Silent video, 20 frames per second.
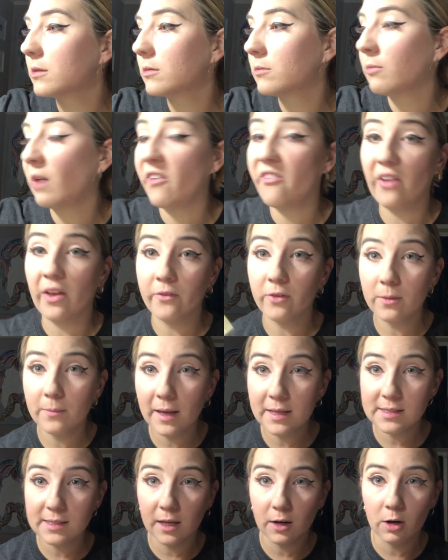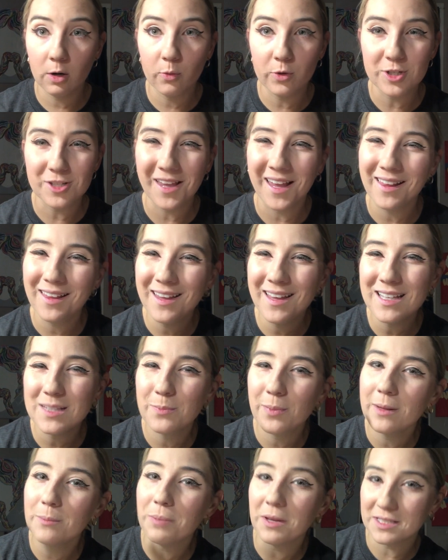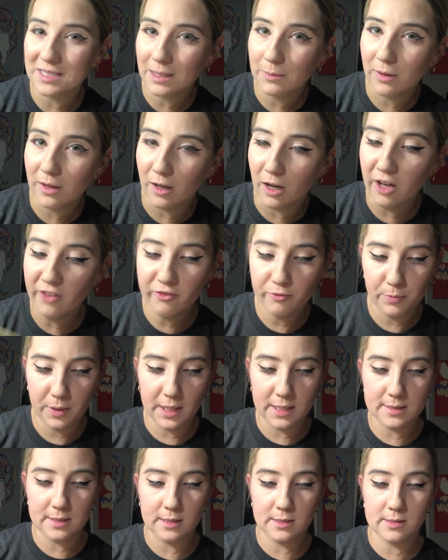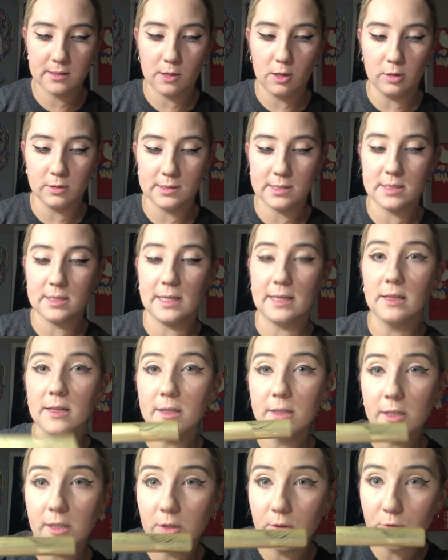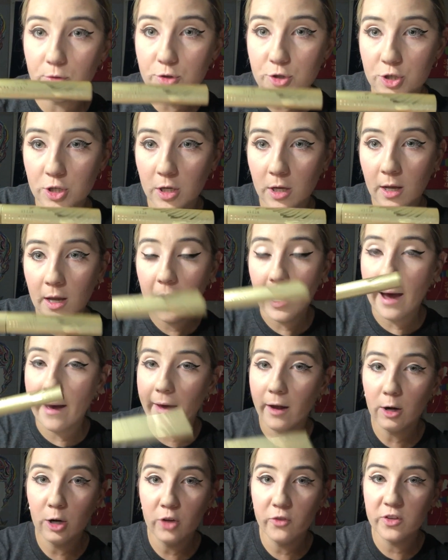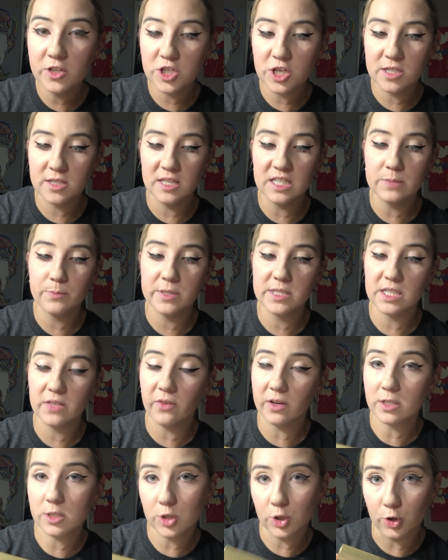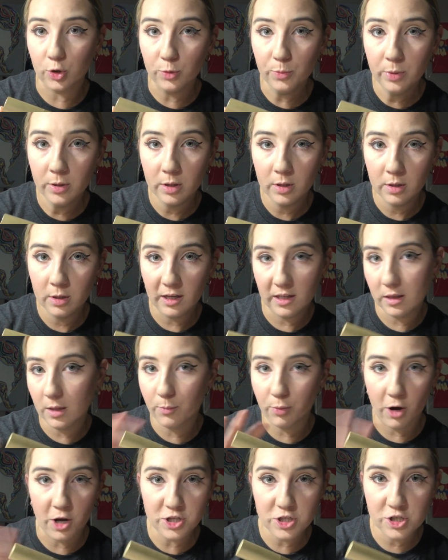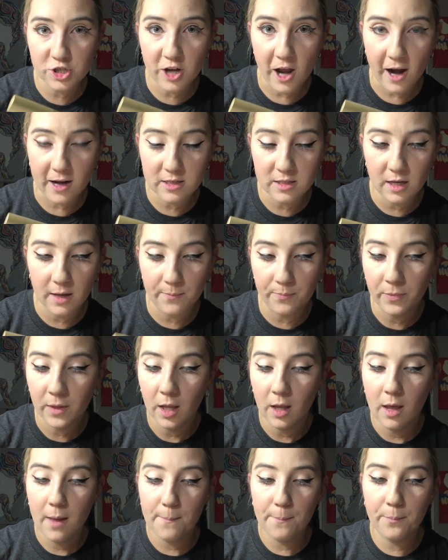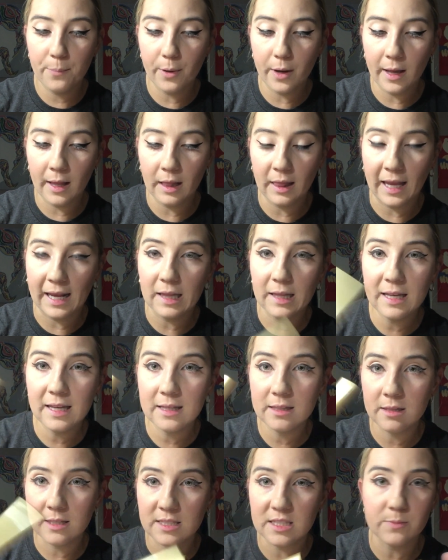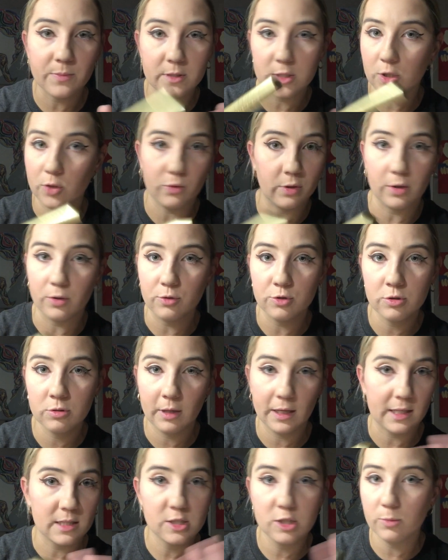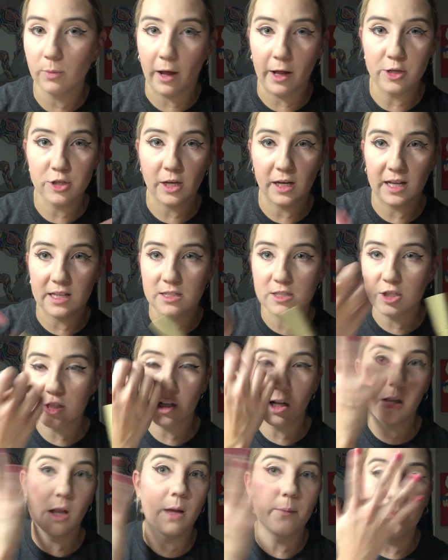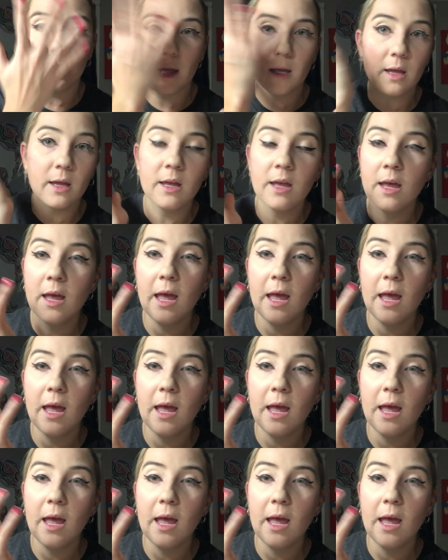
My favorite mascara, which lately has been pissing me off because it's called Stila Huge. I don't know if it's just this specific tube and the brush is jacked up, but lately this has been too huge. Like it's too much. Like it's just clumpy